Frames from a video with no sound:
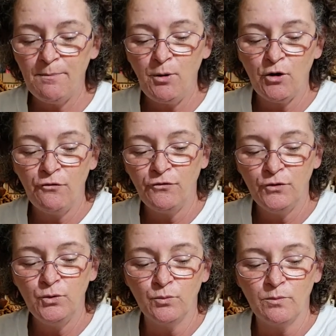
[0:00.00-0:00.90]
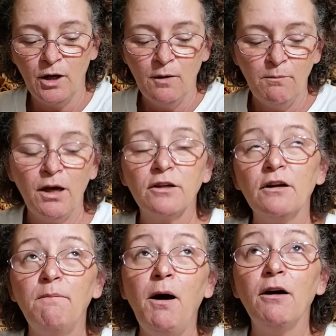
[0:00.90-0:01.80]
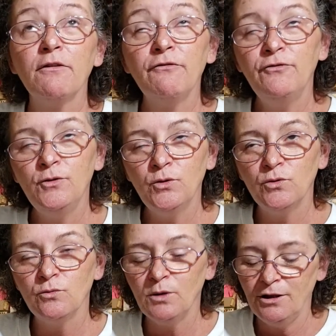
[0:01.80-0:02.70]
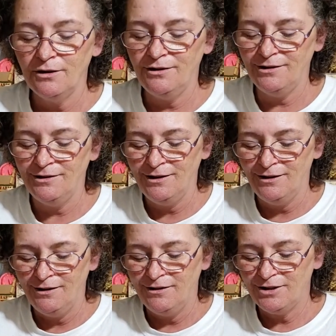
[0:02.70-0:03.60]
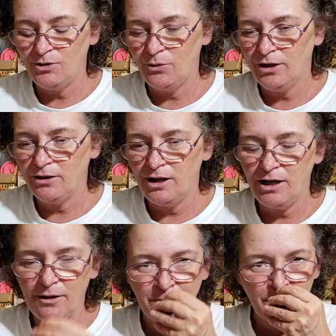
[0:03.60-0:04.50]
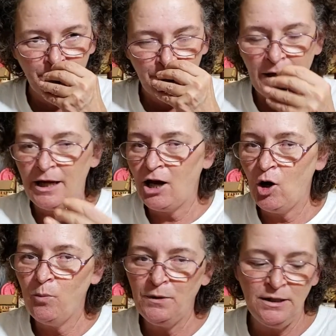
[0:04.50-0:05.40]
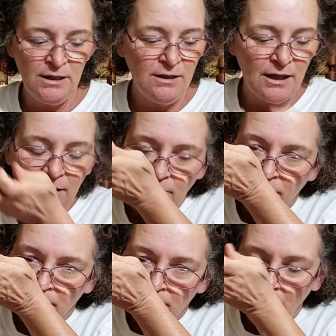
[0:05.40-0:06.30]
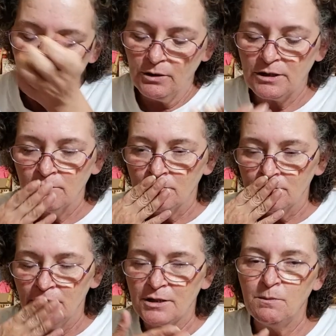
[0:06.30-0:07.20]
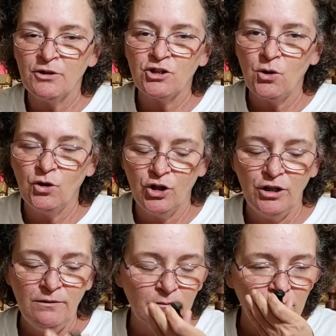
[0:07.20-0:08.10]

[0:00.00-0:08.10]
Parfum. Parfum. So I opened it and oh, it smells so good.